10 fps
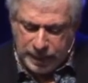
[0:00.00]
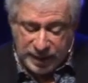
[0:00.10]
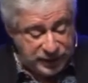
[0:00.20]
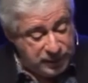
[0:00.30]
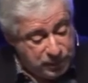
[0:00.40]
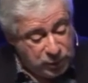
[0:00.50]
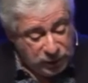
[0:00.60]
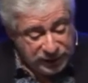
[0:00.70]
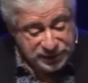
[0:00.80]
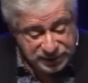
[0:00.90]
I think
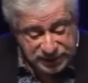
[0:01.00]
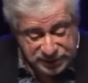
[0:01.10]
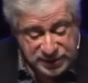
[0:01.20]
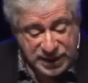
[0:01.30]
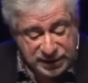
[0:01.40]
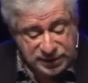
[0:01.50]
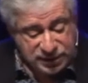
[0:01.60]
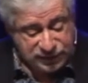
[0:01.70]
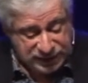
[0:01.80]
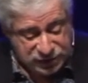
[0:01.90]
Paul is saying to the
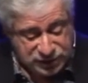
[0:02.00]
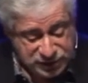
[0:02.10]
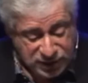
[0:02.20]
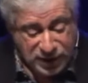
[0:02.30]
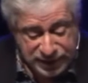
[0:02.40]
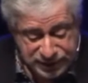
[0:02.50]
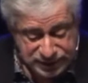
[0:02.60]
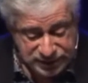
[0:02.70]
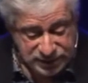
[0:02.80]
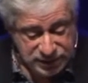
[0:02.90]
Ephesians,
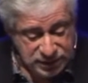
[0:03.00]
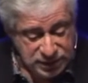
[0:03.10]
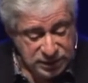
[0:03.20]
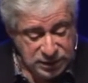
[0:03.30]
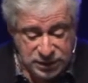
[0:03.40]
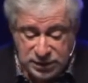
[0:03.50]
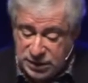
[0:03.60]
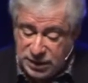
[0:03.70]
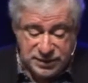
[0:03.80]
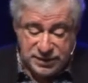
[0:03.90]
guys,
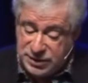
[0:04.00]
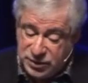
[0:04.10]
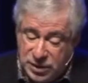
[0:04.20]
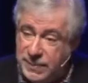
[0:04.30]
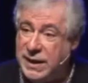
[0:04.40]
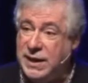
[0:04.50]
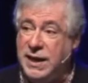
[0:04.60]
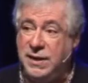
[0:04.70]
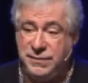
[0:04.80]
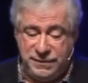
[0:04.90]
because it's all about
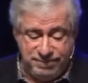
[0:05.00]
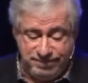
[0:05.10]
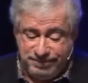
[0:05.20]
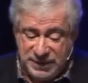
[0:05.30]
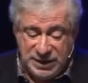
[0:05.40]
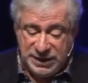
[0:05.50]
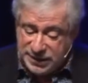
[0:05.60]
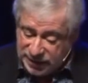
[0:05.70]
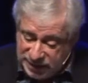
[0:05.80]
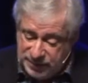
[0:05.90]
love. You need
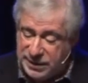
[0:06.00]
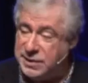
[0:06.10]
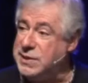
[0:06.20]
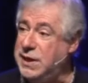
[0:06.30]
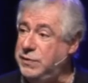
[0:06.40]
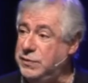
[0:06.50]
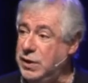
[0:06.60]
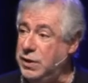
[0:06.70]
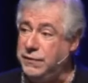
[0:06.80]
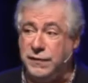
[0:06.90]
the limitless love of
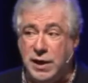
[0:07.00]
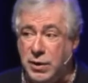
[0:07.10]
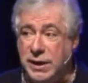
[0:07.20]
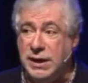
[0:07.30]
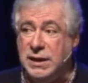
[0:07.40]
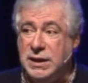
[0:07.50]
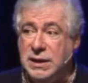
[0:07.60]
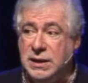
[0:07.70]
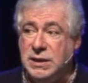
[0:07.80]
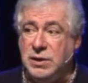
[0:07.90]
God flowing,
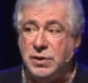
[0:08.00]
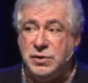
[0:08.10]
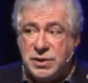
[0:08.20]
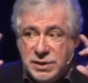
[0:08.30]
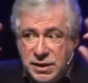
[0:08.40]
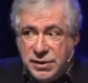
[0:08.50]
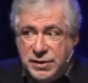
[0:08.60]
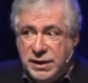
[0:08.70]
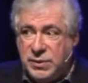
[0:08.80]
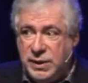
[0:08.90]
not just in
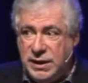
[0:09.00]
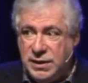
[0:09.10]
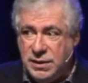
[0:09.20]
theory